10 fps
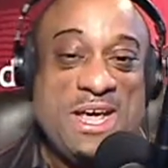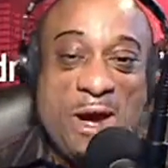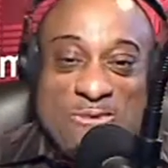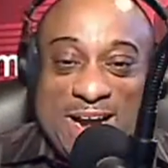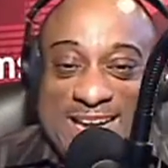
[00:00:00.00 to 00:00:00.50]

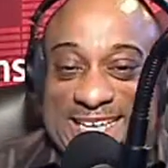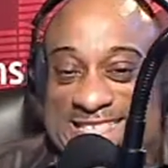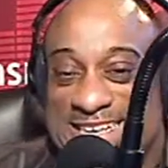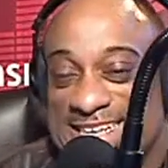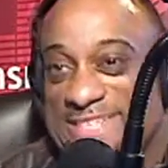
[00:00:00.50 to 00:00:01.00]
All right,
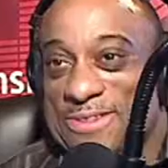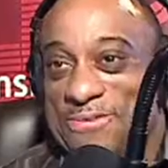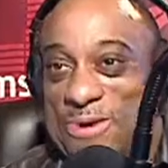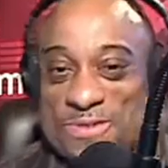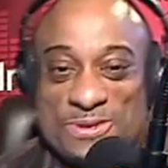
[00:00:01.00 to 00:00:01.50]
let's get into the
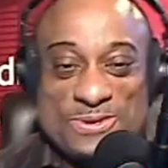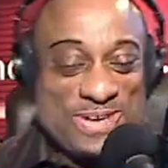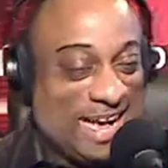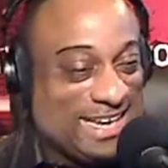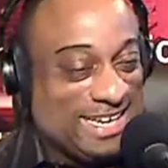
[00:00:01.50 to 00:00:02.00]
word of the
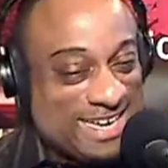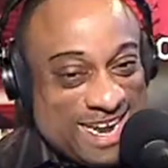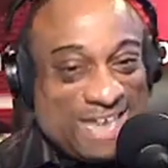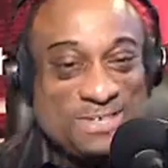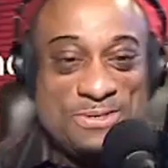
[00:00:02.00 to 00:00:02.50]
Lord. I could
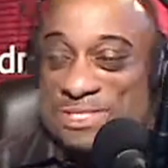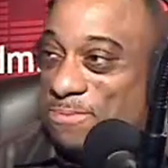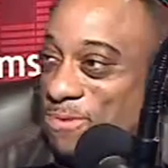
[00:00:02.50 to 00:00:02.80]
not do this